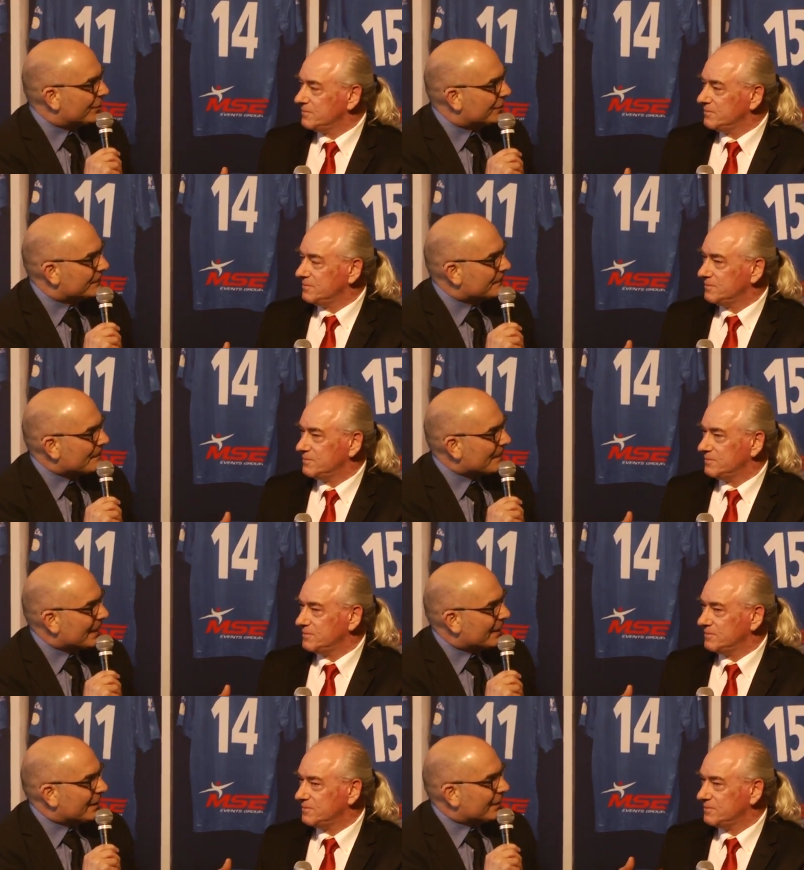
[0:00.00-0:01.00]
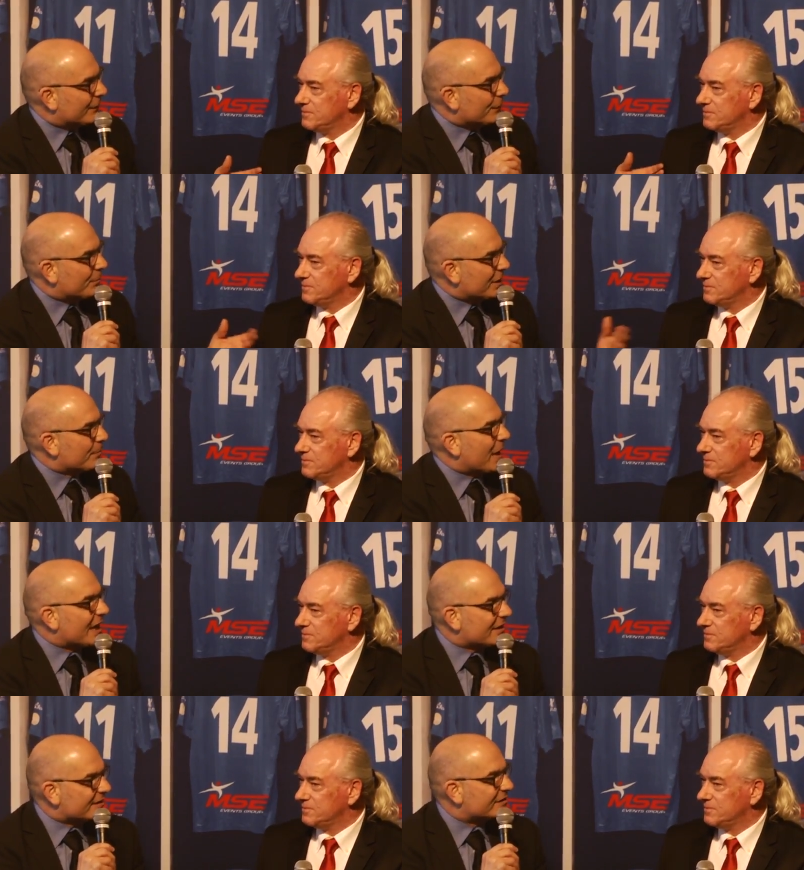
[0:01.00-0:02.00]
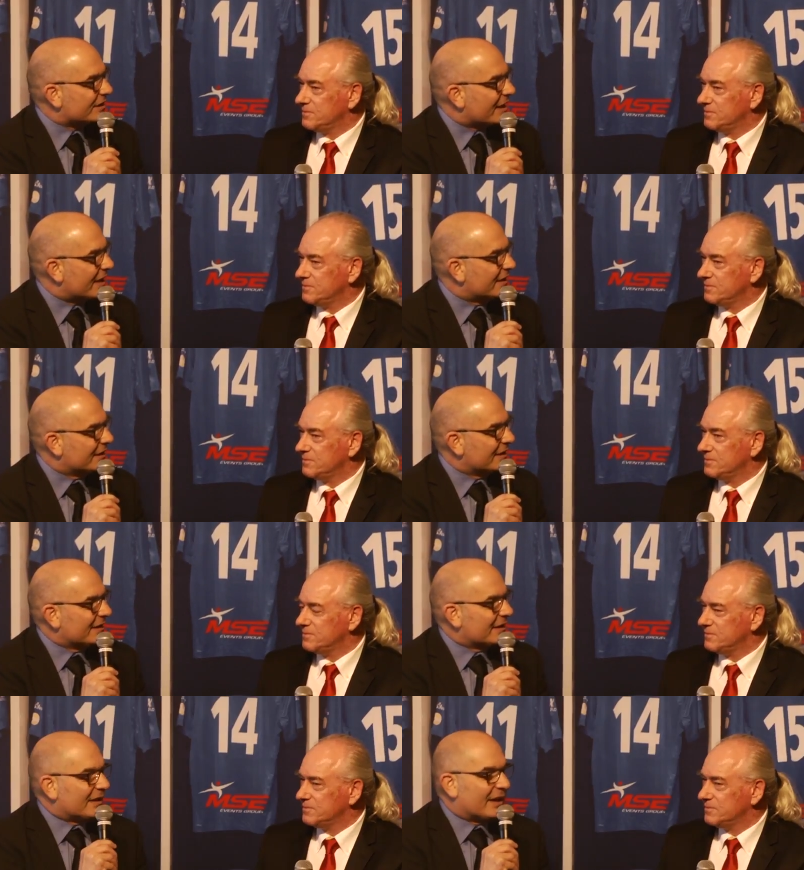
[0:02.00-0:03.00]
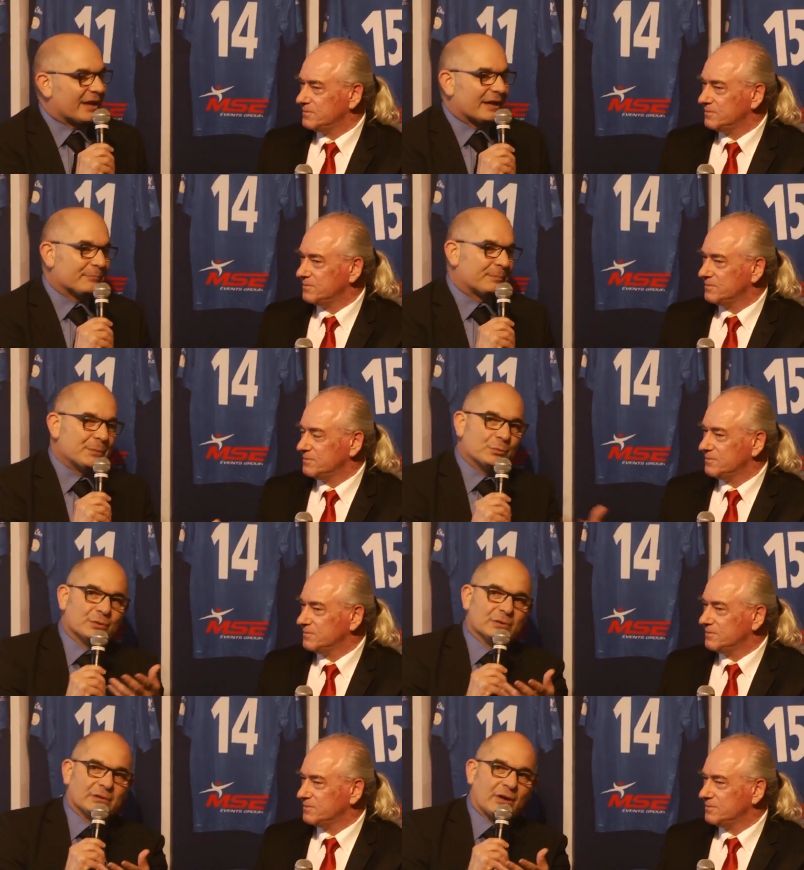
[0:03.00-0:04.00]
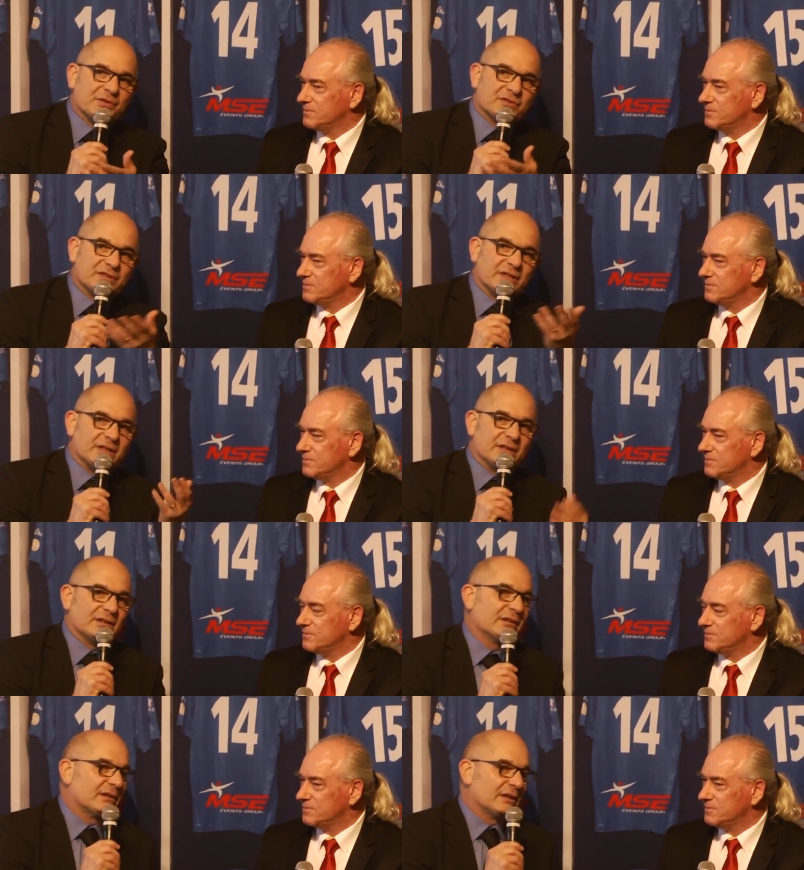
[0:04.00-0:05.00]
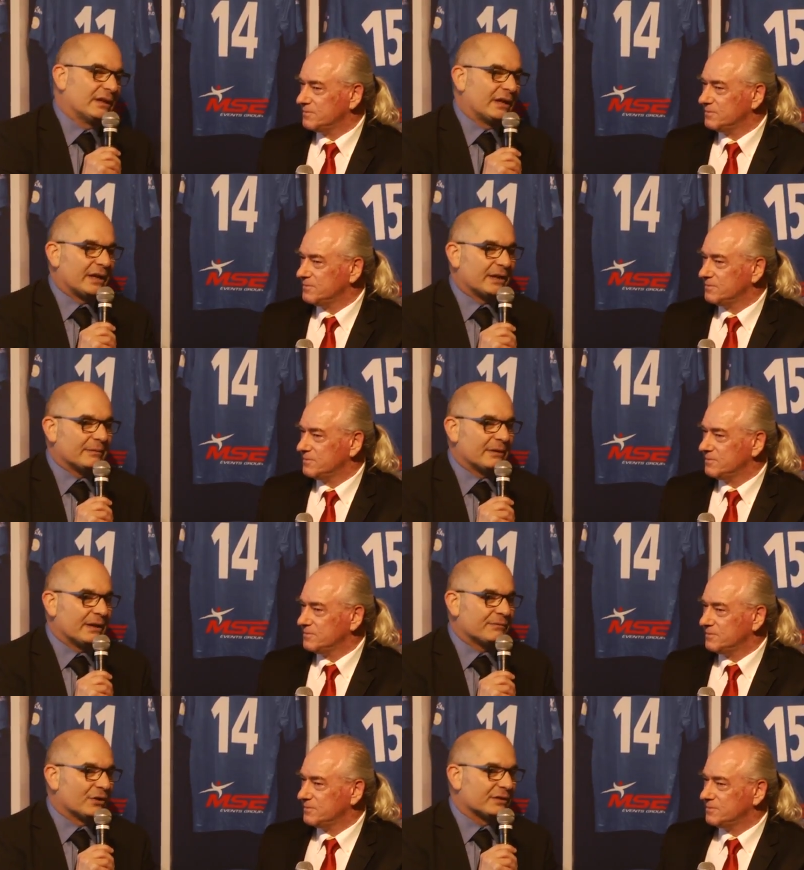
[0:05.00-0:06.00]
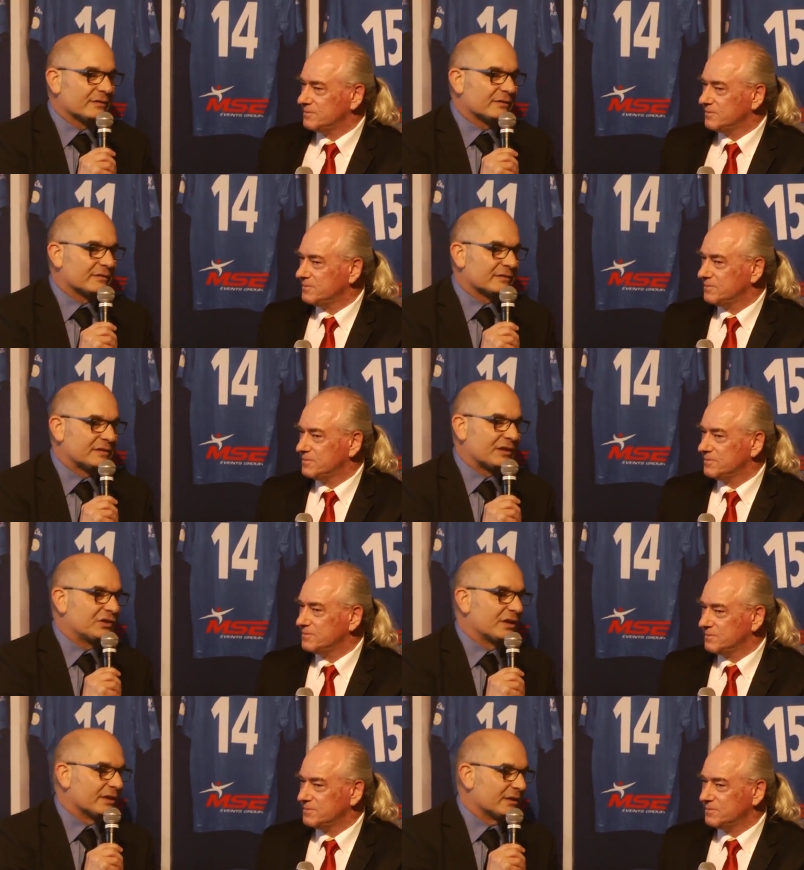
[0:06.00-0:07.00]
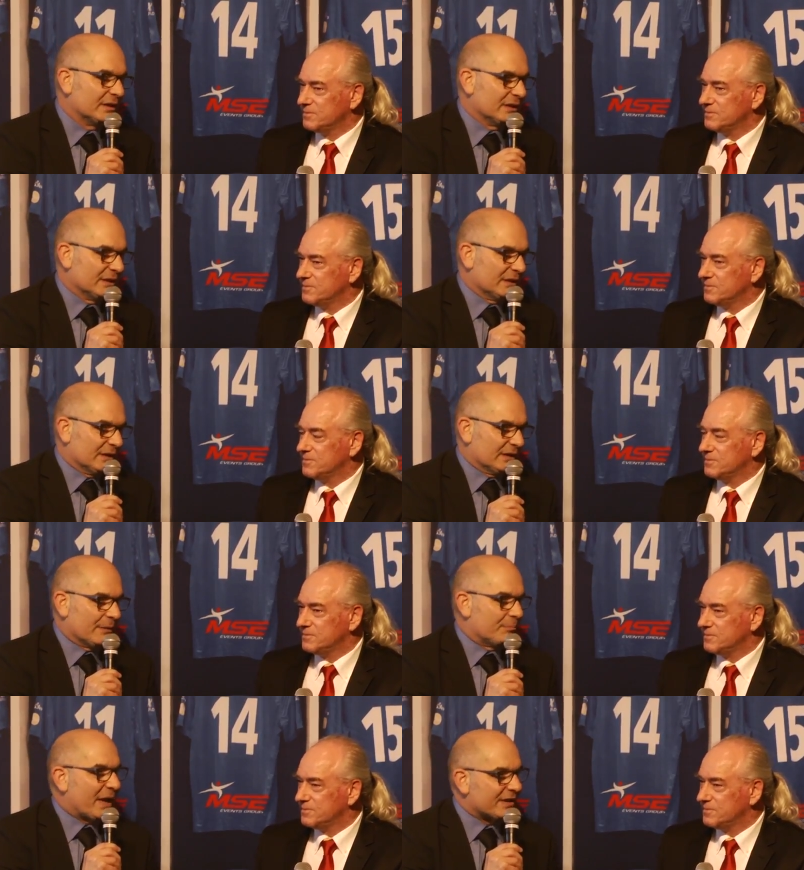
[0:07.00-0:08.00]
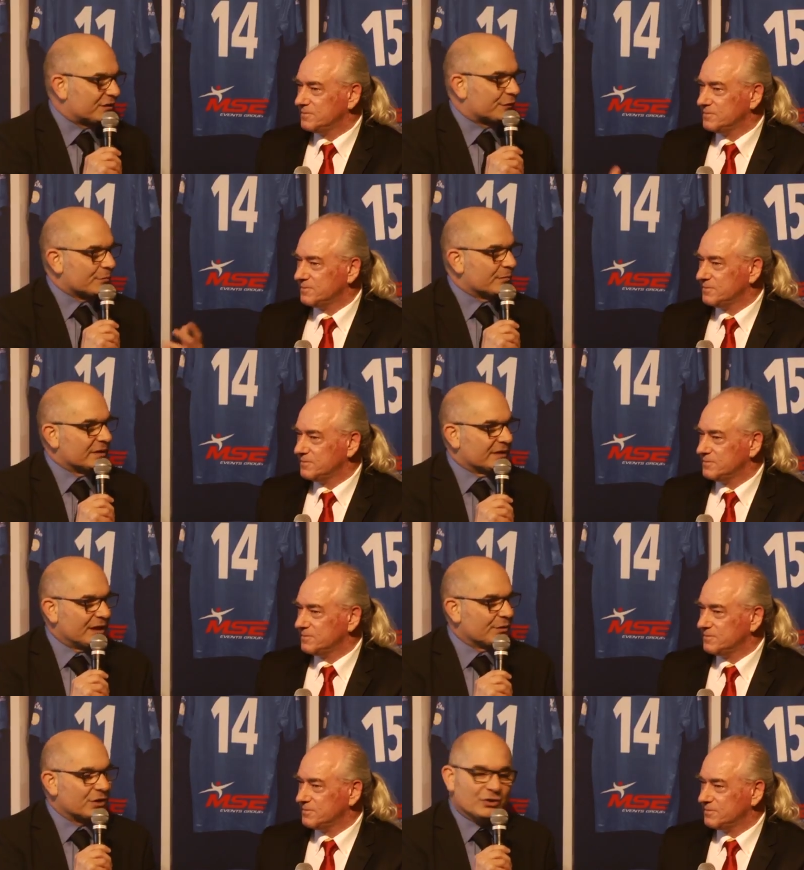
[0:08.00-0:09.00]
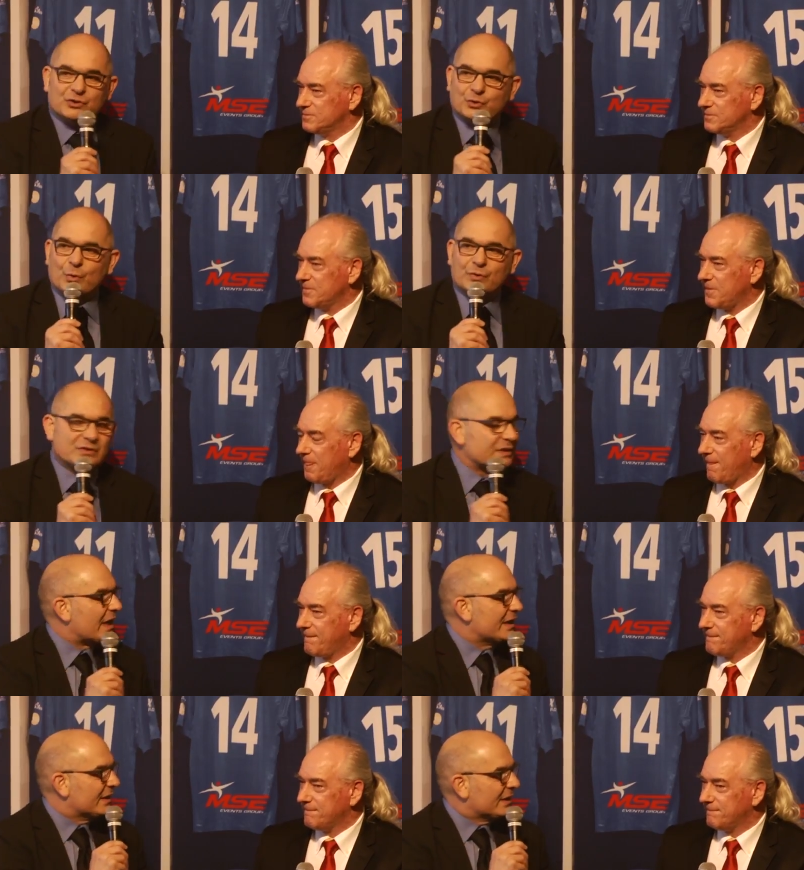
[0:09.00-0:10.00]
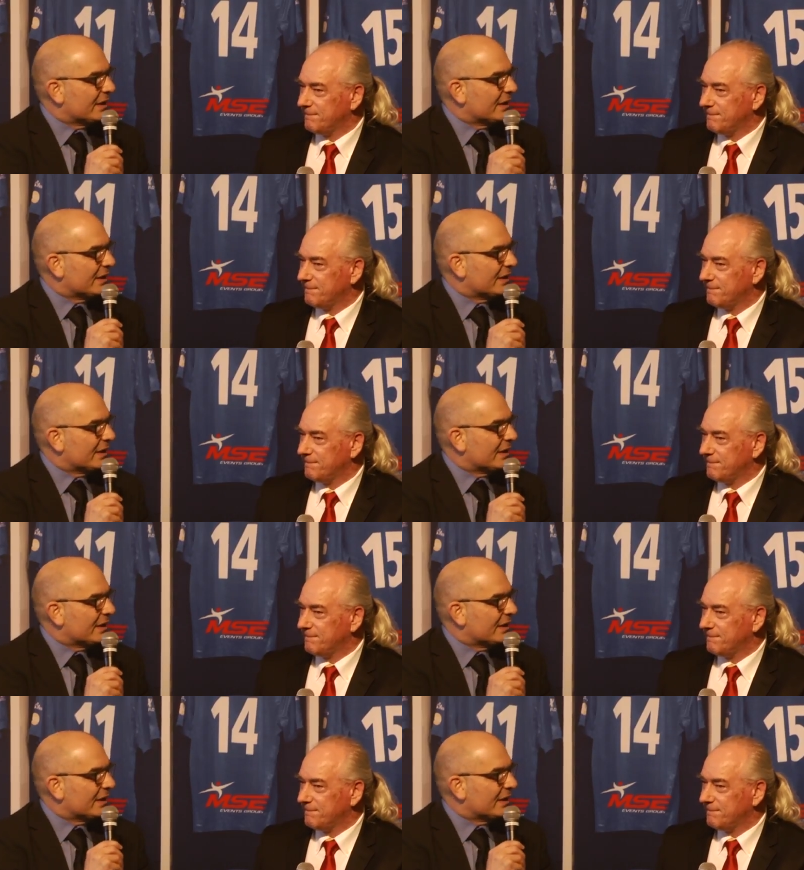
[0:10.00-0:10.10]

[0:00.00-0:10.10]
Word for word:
Speaker 1: you for being part of this today. Uh, people obviously uh, have got such a, a buzz from hearing you talk today.